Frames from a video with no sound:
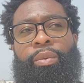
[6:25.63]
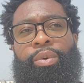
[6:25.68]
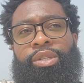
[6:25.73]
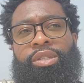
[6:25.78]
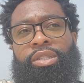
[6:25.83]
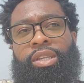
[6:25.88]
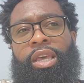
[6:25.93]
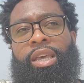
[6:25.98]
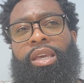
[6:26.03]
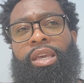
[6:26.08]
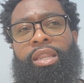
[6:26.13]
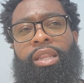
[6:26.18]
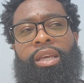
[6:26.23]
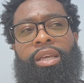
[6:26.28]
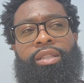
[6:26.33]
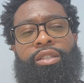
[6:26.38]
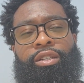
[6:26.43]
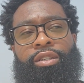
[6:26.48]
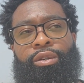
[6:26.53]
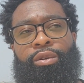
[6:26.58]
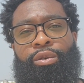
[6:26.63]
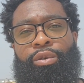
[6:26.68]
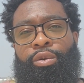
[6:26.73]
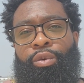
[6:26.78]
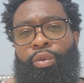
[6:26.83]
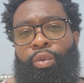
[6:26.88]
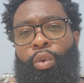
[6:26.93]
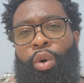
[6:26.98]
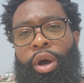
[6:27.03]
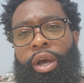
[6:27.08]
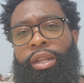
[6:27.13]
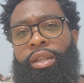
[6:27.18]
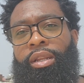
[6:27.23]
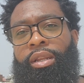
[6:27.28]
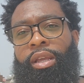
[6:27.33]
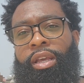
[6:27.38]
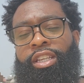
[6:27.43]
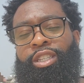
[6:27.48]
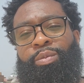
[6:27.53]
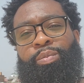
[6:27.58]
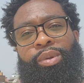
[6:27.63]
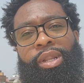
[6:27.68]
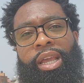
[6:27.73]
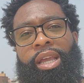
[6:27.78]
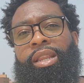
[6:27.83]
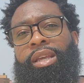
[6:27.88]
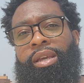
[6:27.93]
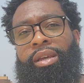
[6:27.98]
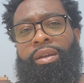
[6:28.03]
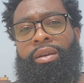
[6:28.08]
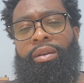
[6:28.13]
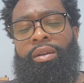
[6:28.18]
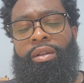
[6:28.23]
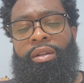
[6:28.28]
was taken into, one, explaining